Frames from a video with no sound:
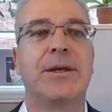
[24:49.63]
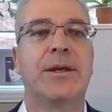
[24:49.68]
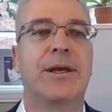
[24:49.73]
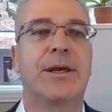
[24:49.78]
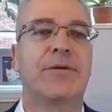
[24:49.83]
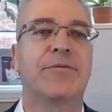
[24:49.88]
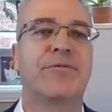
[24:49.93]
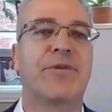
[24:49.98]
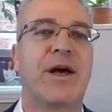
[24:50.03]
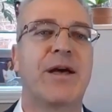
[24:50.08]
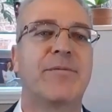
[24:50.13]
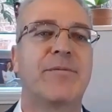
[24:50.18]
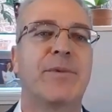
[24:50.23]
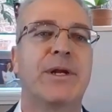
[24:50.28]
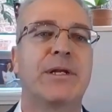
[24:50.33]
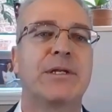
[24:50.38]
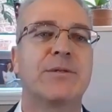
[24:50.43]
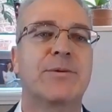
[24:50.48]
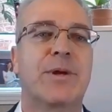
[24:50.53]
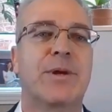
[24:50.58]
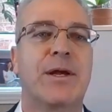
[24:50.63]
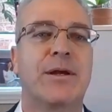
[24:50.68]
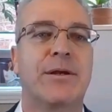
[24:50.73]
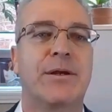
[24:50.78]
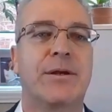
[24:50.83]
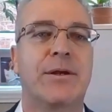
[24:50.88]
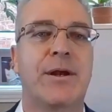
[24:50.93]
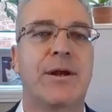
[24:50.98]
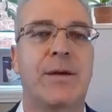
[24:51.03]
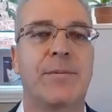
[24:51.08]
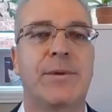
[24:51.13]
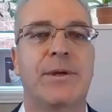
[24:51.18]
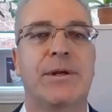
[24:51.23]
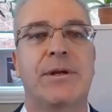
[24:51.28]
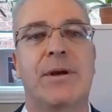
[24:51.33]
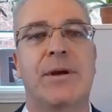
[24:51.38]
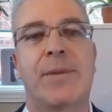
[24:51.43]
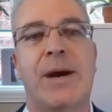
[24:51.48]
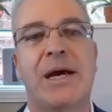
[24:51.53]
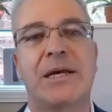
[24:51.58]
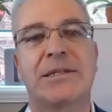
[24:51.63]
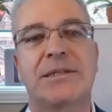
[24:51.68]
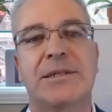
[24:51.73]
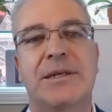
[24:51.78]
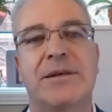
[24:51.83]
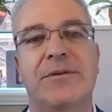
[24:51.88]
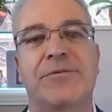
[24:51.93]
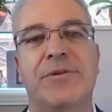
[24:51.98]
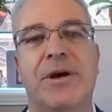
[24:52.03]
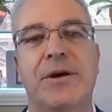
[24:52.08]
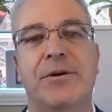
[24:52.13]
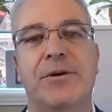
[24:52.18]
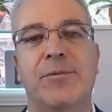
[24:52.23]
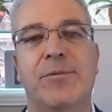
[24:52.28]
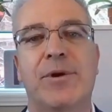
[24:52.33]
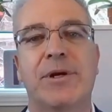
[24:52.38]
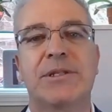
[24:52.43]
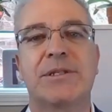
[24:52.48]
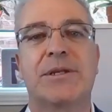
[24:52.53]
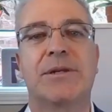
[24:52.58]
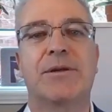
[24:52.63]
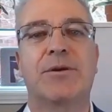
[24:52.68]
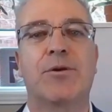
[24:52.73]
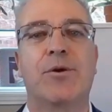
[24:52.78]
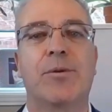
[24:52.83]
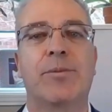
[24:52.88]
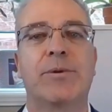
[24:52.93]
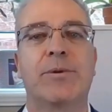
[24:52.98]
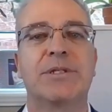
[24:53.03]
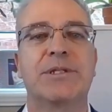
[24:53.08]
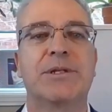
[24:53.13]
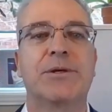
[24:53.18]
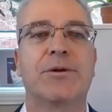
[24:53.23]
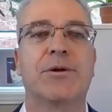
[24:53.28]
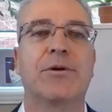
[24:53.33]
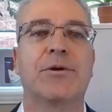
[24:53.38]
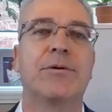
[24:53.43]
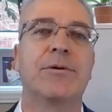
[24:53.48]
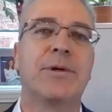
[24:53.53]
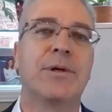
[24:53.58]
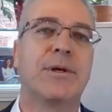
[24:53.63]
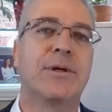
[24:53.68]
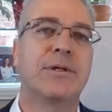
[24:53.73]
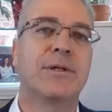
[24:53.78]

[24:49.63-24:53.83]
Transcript: In 5 minutes, we got Naman Abbasi, founder and president, Corporate Zero,